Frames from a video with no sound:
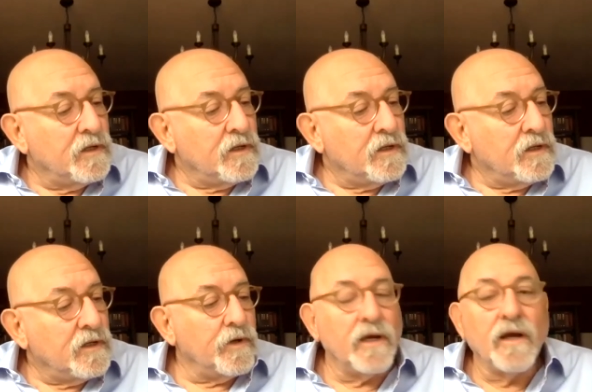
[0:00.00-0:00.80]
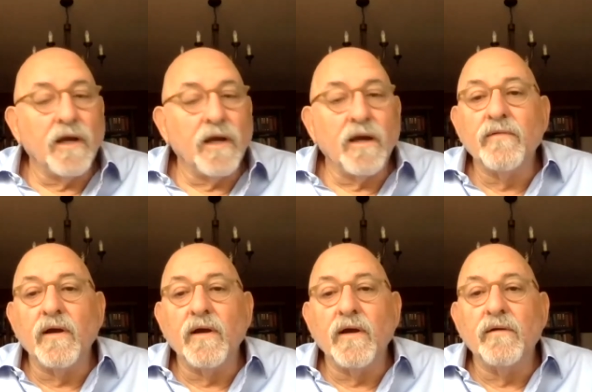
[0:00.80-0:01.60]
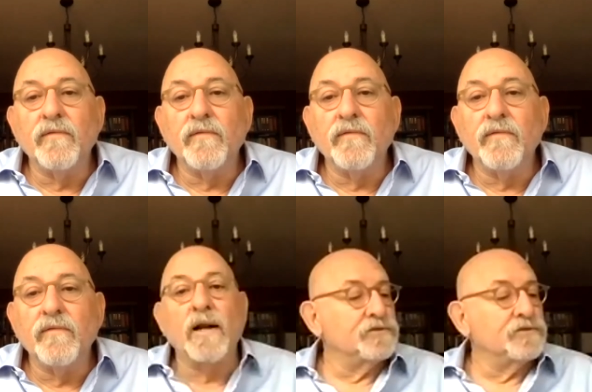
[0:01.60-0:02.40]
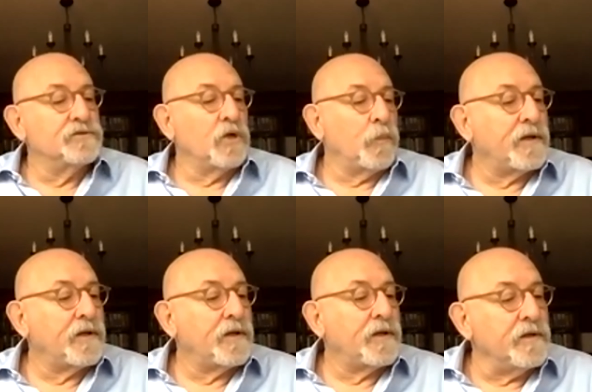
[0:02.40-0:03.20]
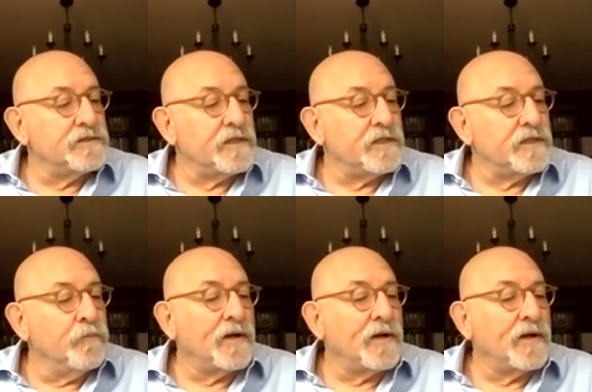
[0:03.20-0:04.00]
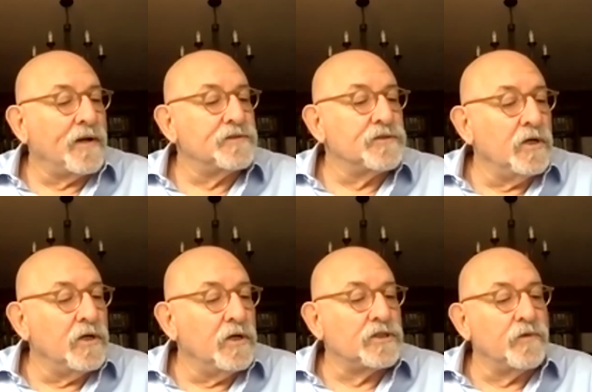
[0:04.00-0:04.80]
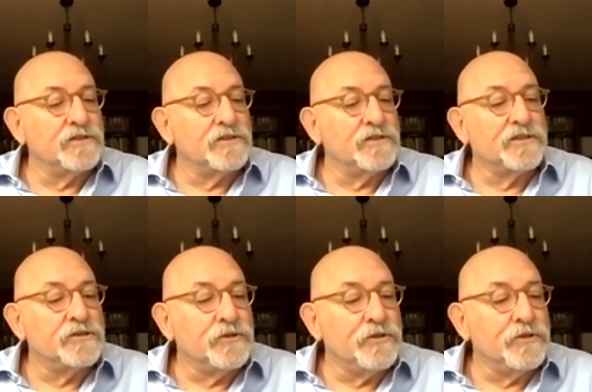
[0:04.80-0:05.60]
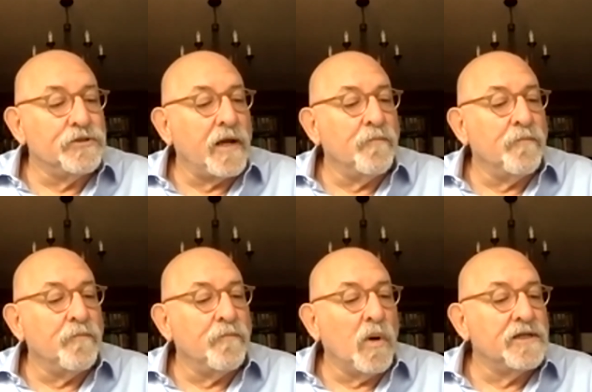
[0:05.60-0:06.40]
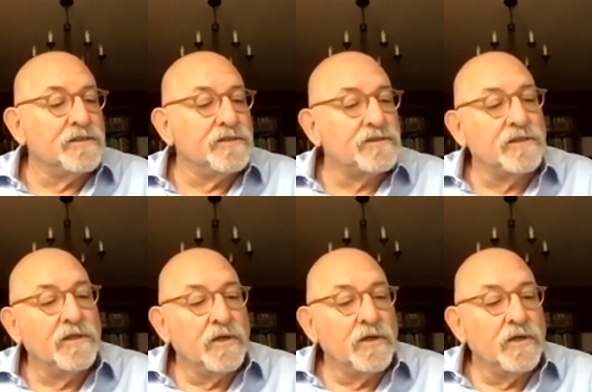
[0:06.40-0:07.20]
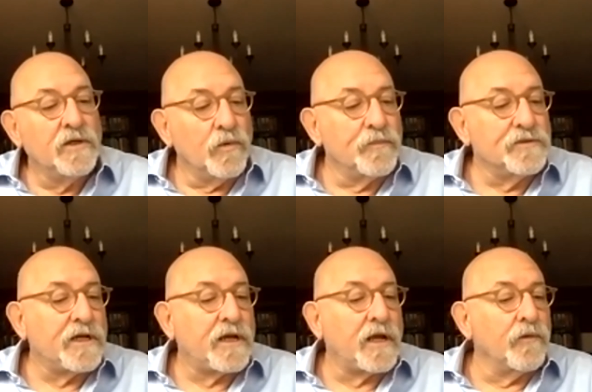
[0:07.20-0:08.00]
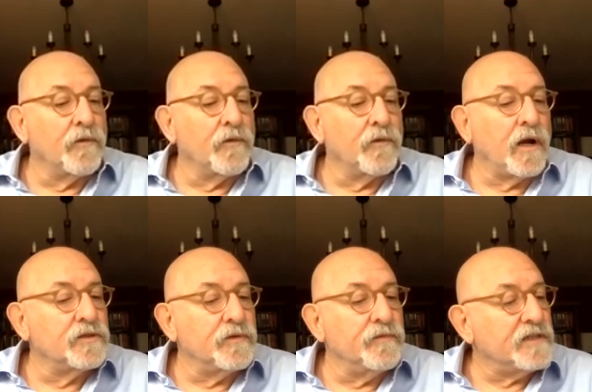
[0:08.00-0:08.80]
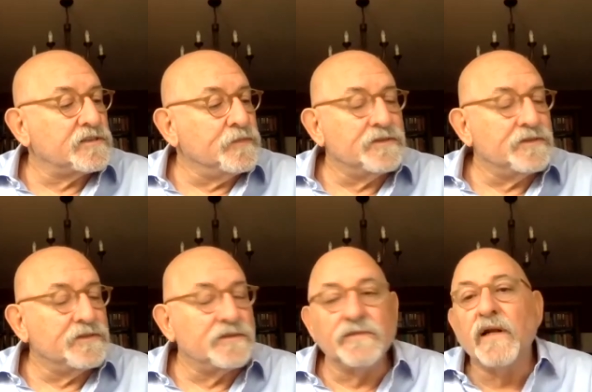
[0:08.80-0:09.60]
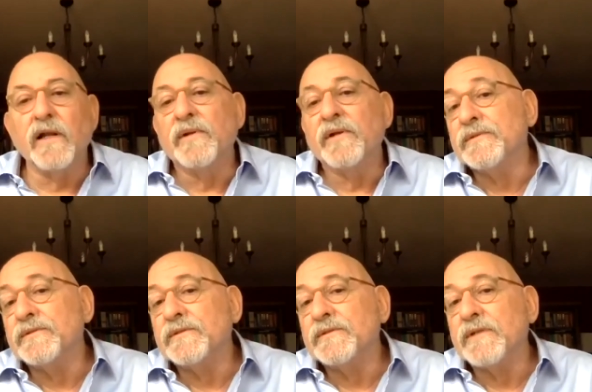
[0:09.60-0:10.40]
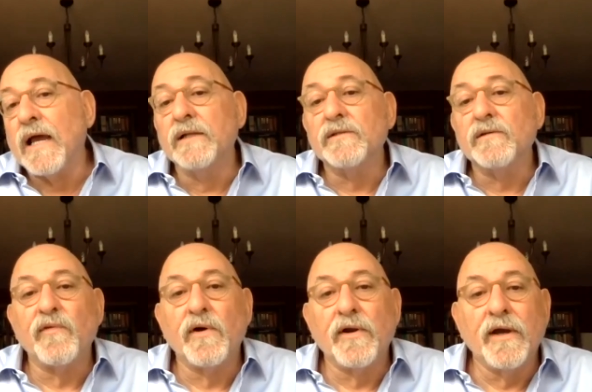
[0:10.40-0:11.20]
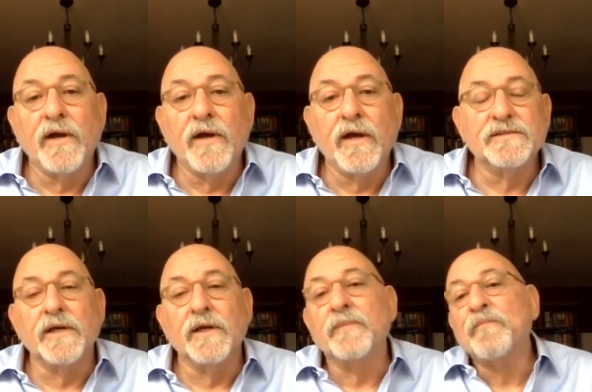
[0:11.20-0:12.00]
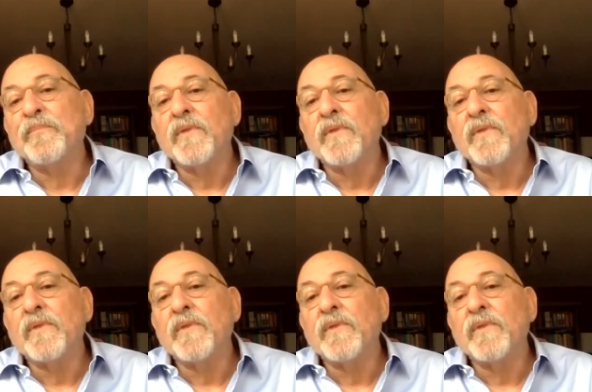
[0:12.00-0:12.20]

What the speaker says: We have a very relevant topic. It's the impact on the commercial and residential UK markets, with particular regard to investments, development and financing.